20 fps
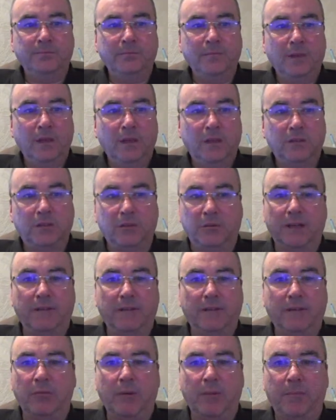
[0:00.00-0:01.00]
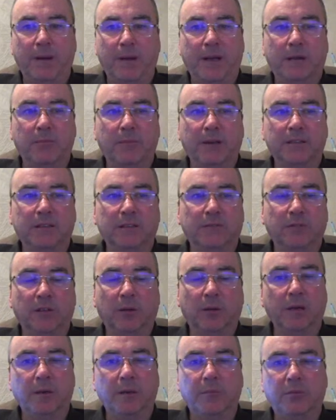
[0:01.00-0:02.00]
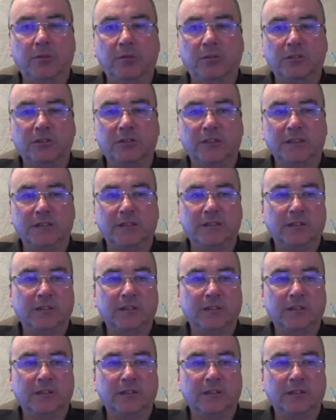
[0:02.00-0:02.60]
So I never went back, mate. I've not been abroad since.